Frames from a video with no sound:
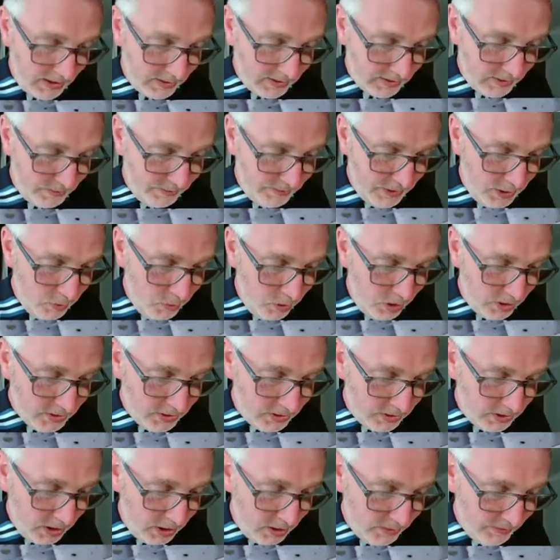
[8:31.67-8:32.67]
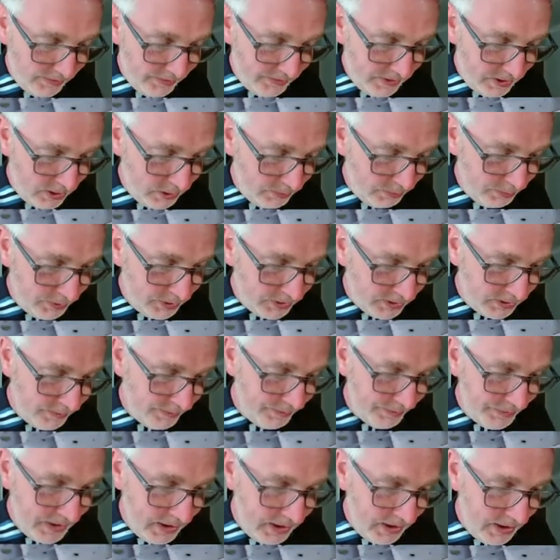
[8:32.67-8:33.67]
So if you watch a lot of films,
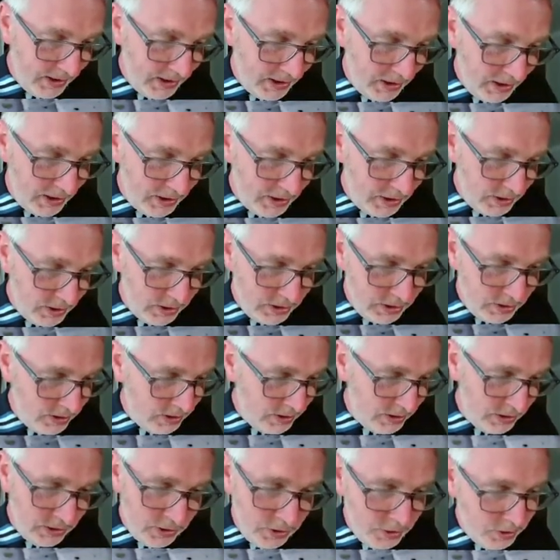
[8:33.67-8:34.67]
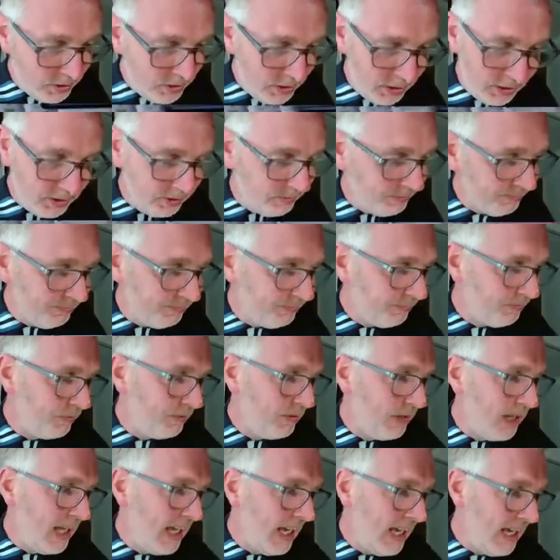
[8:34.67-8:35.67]
you can
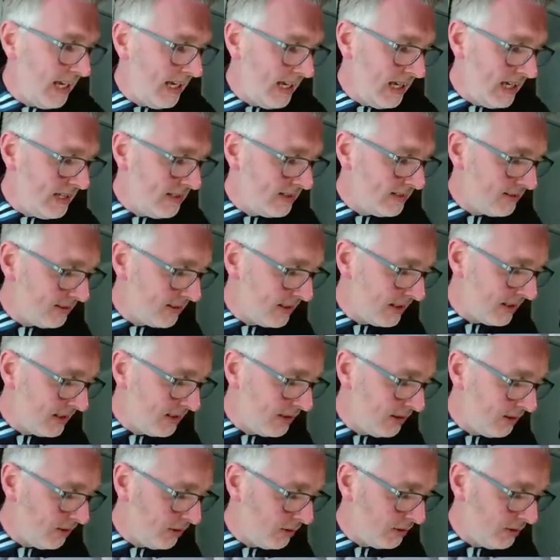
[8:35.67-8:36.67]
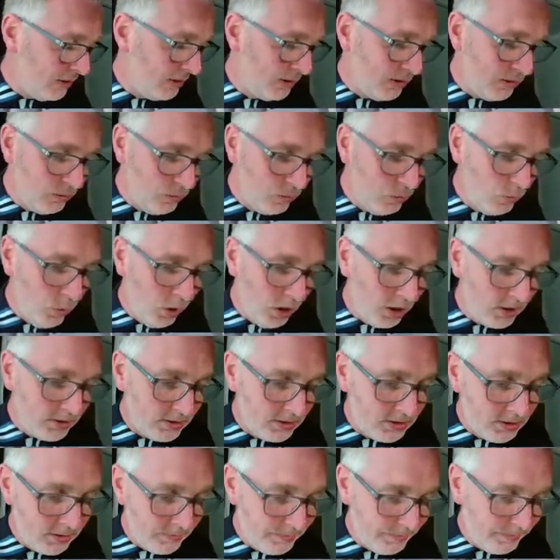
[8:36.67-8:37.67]
easily, you know, you can
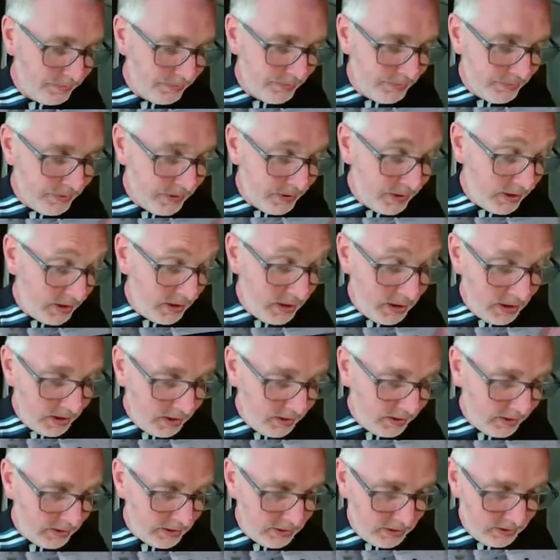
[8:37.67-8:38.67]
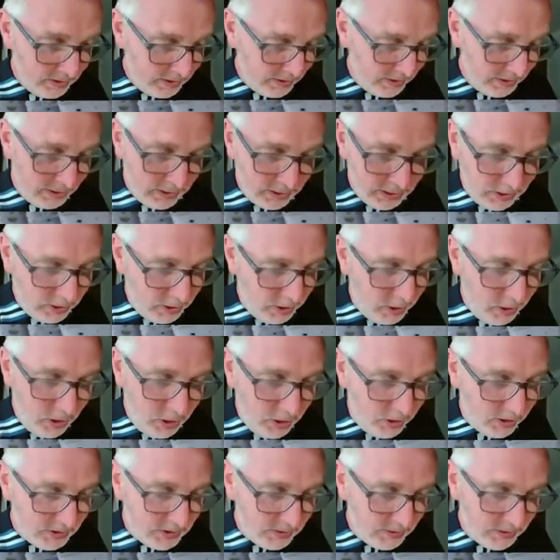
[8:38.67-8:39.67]
watch
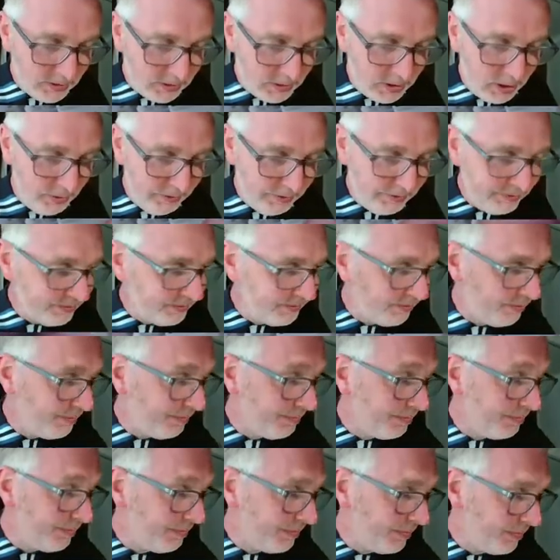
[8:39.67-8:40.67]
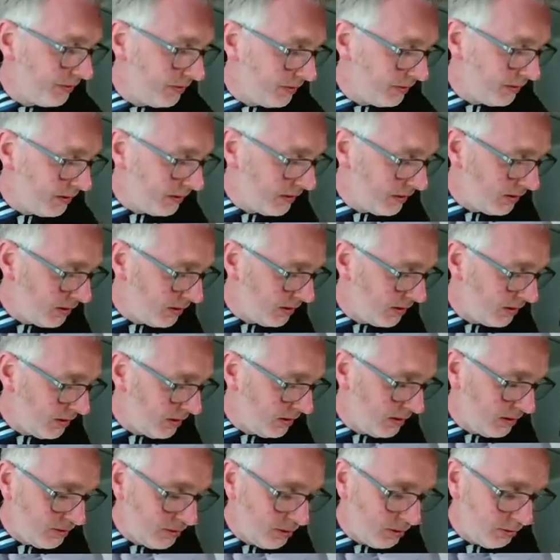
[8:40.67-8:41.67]
loads of stuff
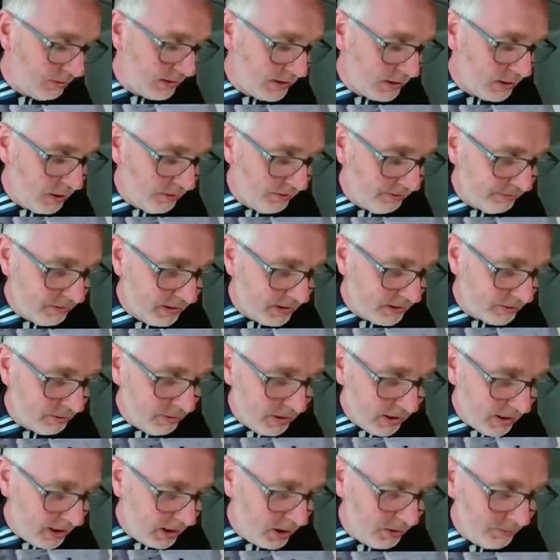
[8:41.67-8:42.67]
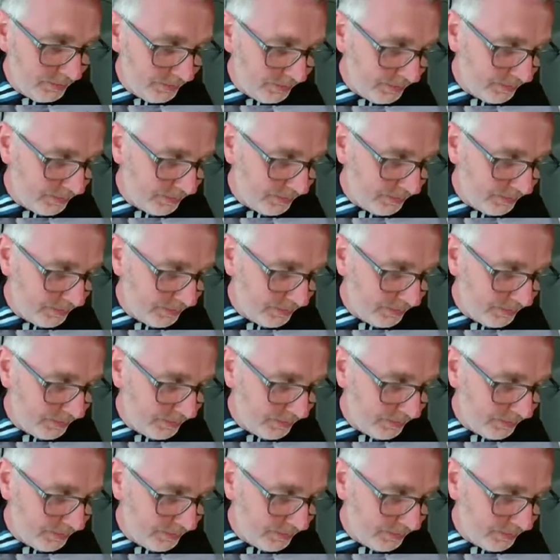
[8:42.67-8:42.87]
during your free trial